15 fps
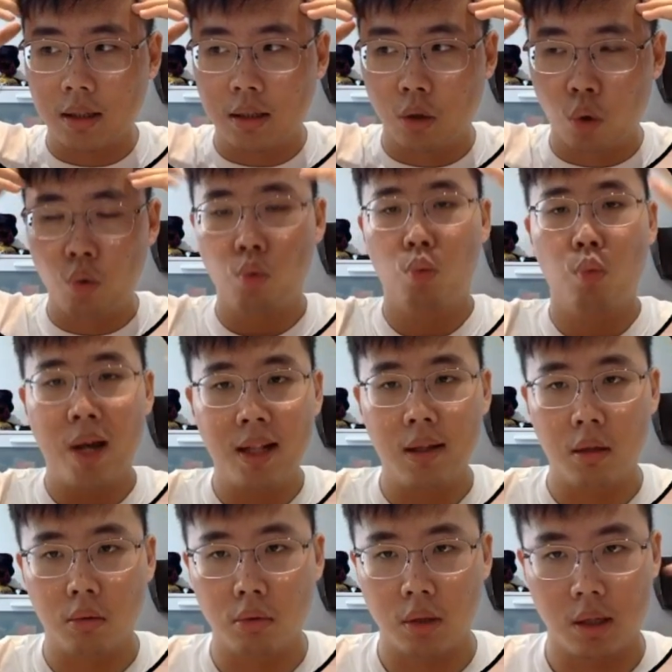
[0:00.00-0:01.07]
went
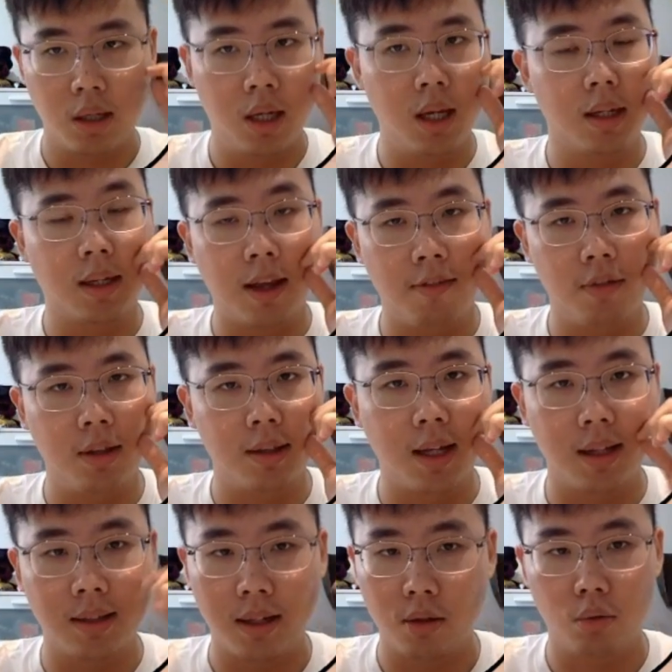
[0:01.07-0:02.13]
into your head, Kevin
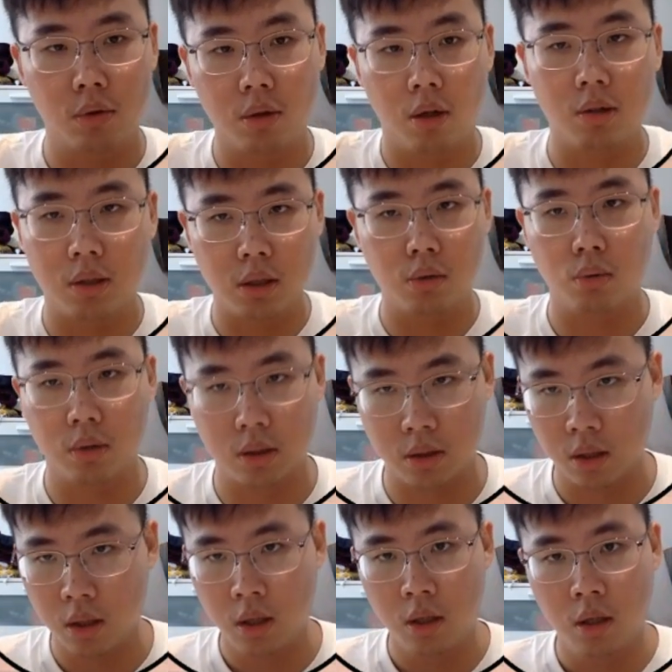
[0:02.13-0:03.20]
Dunn, that you thought this was
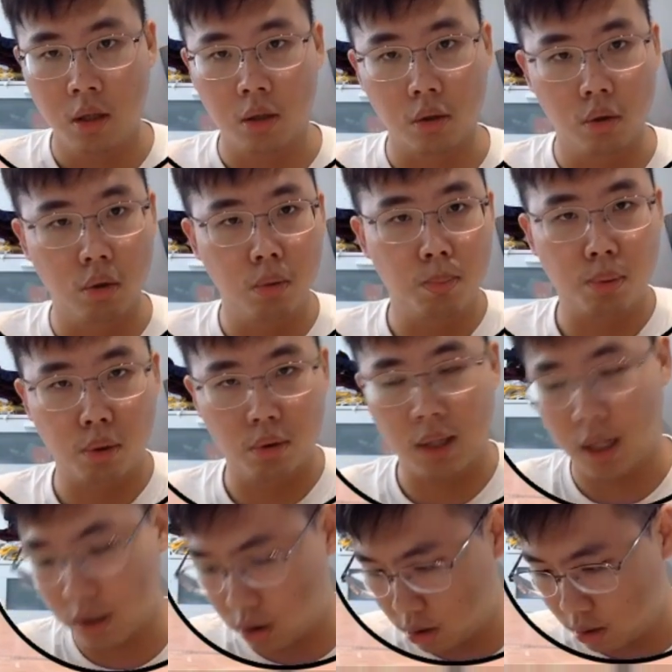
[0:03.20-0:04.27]
good
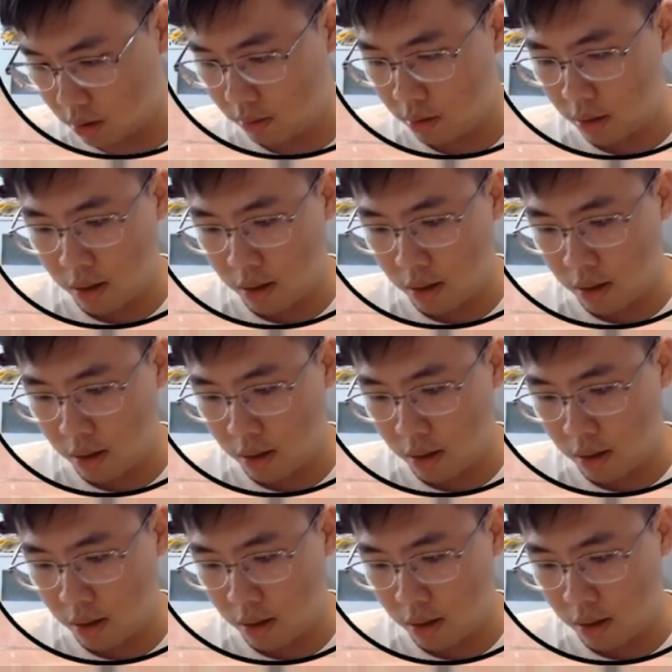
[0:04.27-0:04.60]
production.